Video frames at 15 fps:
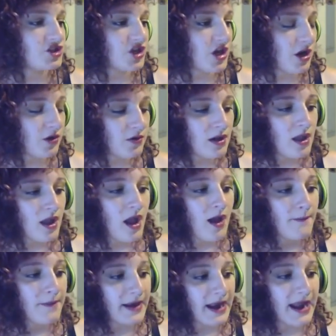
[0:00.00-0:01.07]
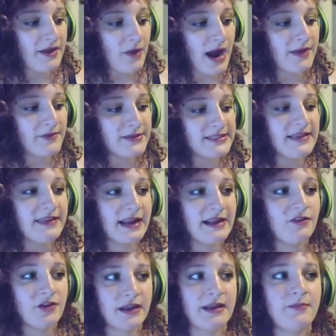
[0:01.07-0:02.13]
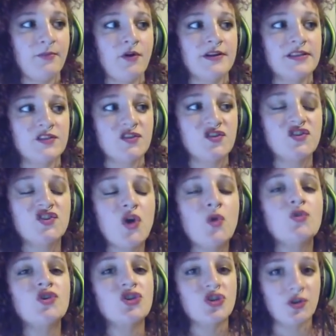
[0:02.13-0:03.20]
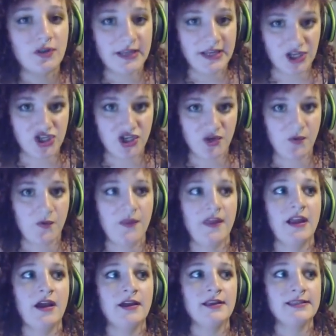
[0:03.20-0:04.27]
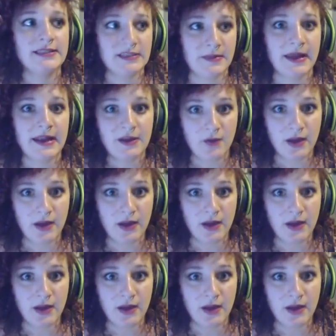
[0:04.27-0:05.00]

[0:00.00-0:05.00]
show but I, I would say that i look at it more as a social issue than a systematic one